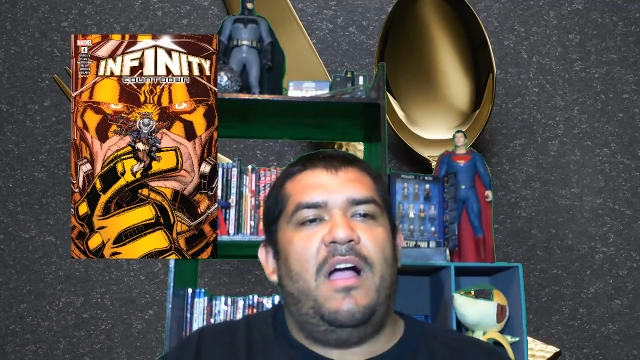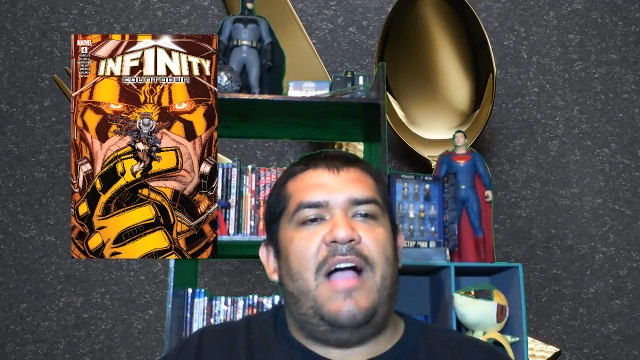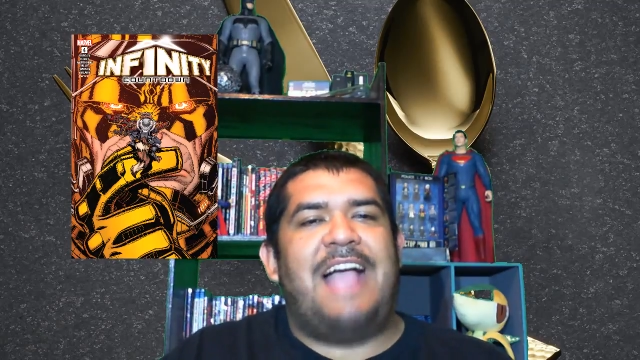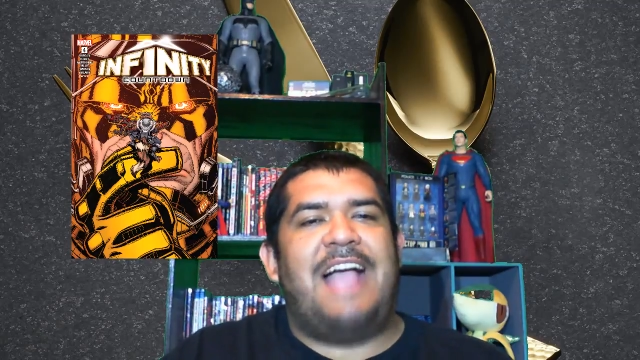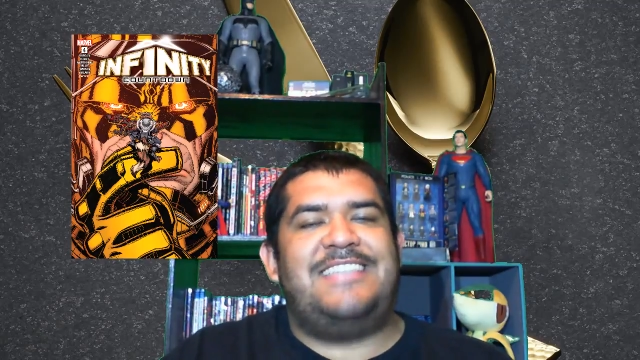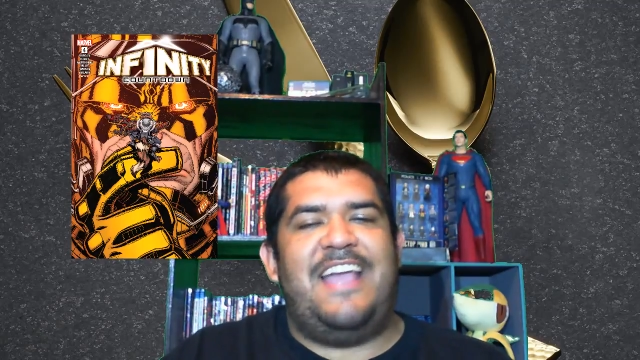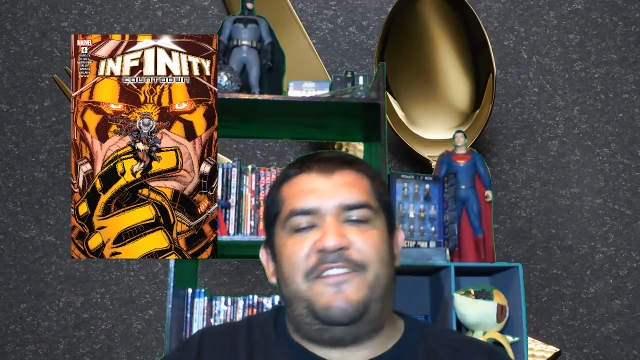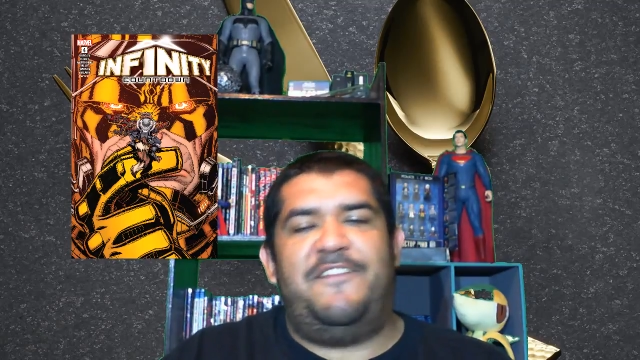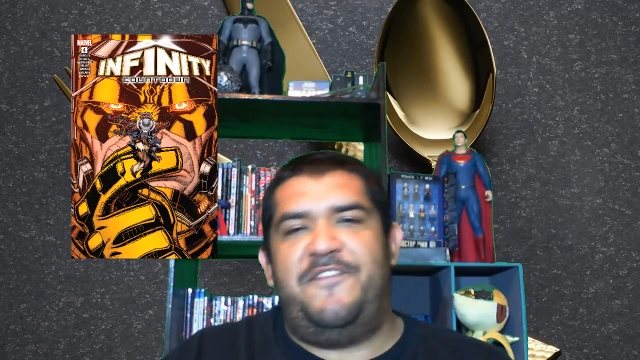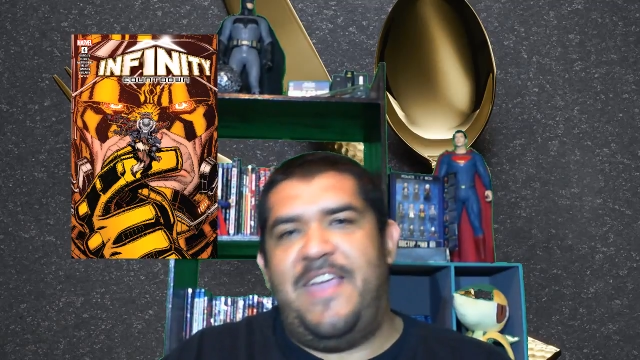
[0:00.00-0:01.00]
asking
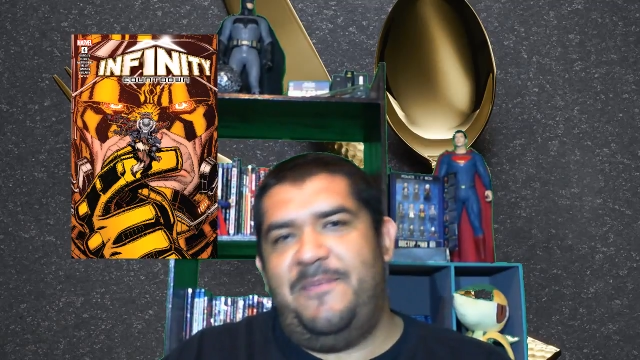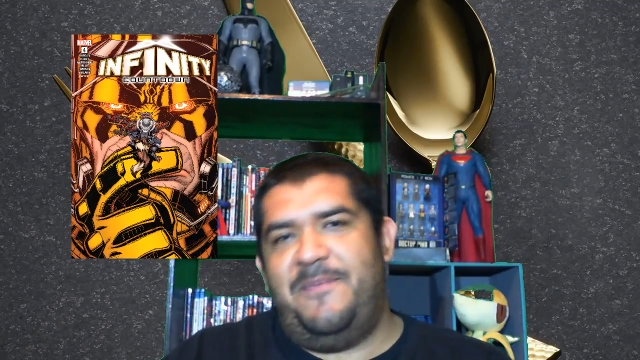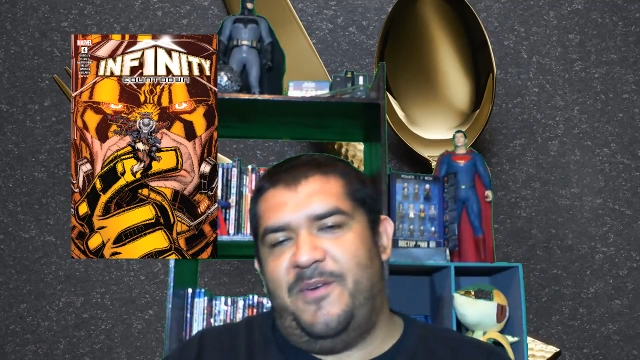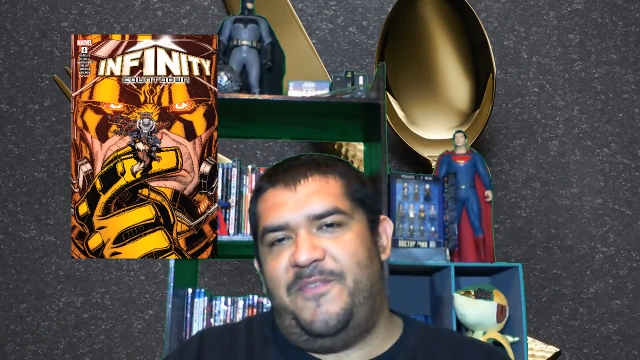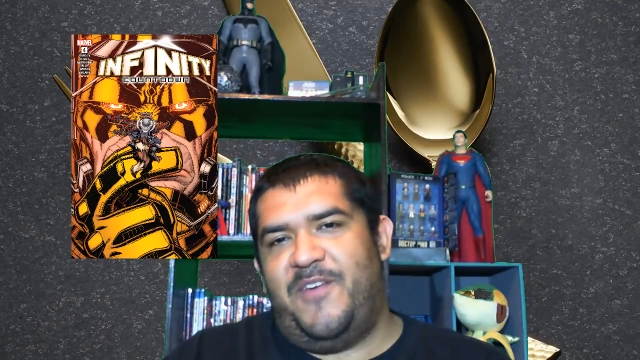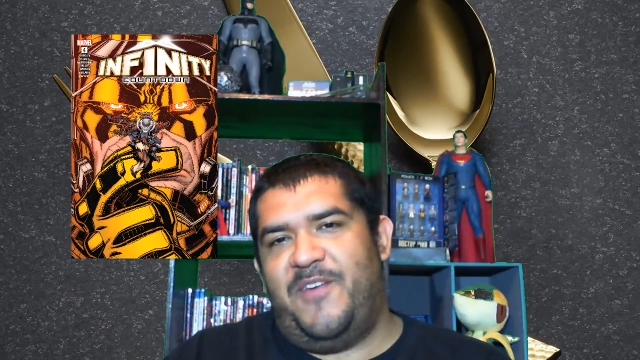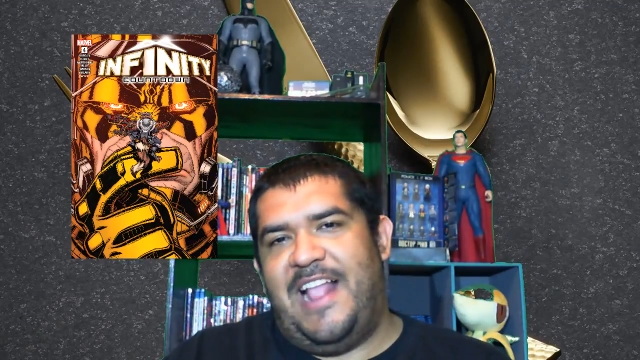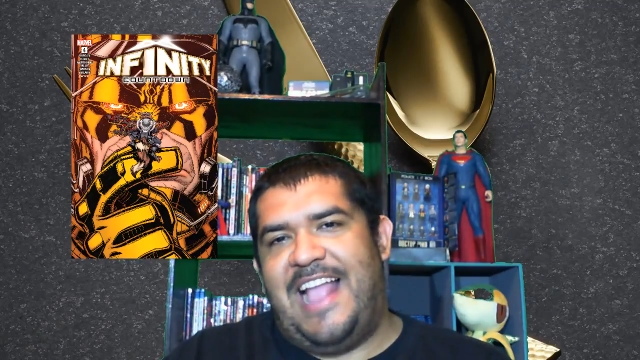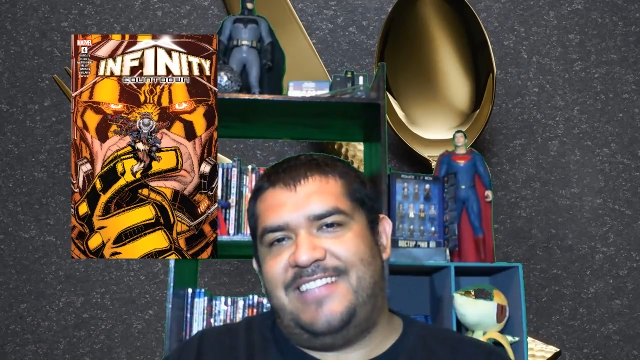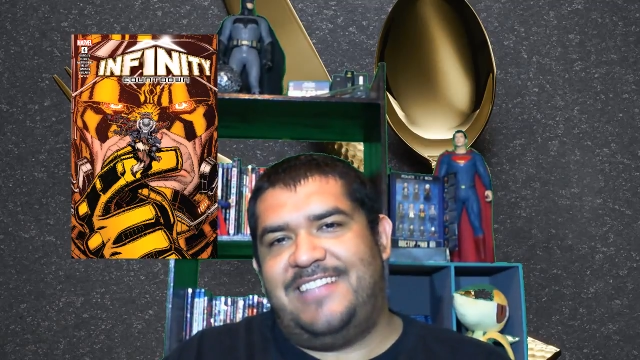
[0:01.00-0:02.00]
a favor for
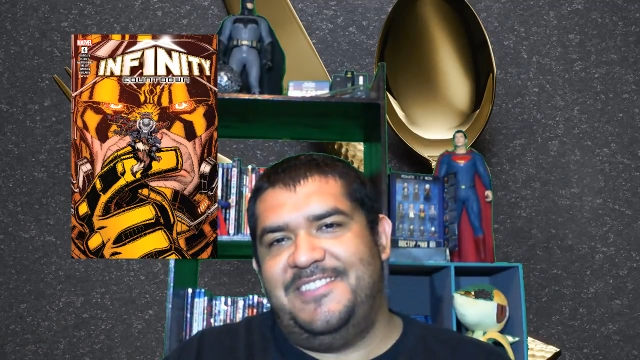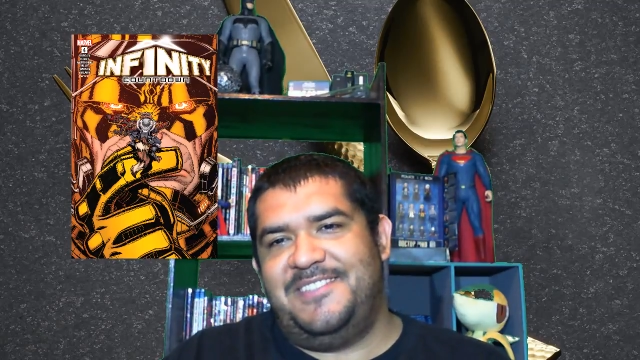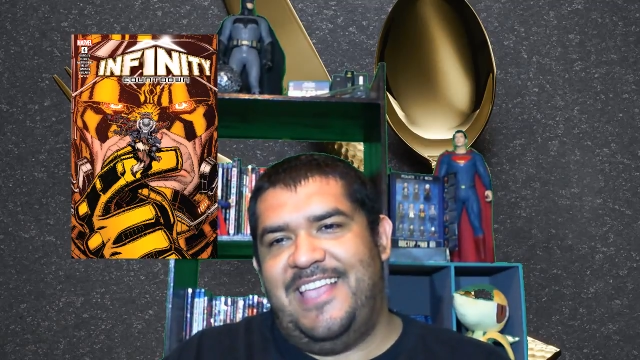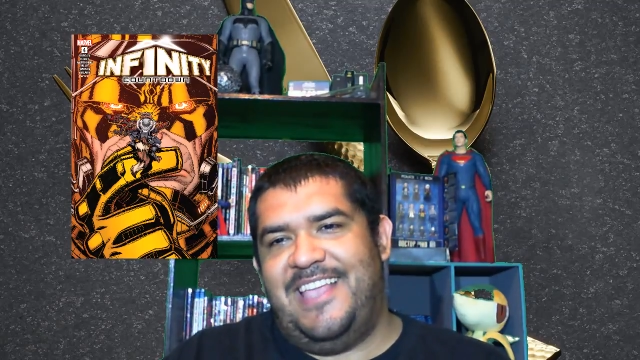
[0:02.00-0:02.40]
Galactus,